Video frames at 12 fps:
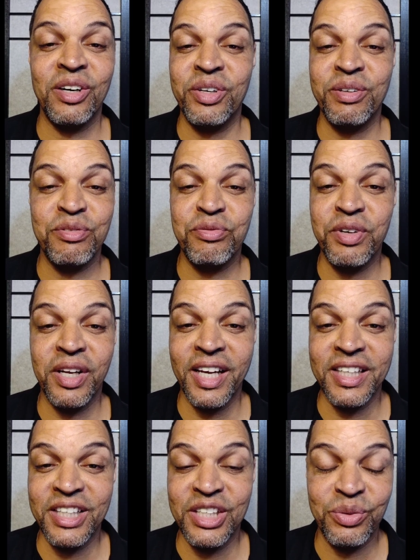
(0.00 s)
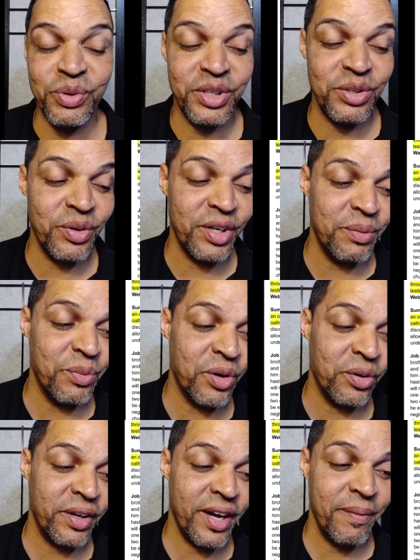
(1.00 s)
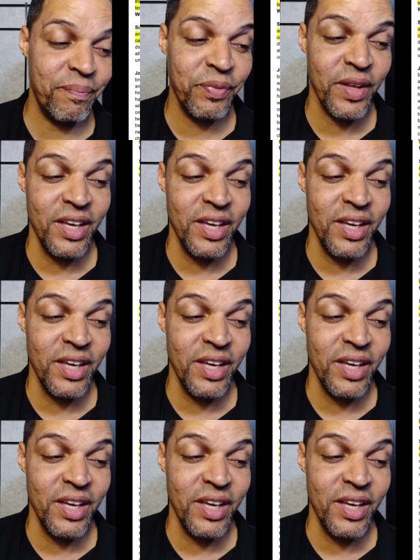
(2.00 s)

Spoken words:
I don't even feel like dealing with you anymore. Okay.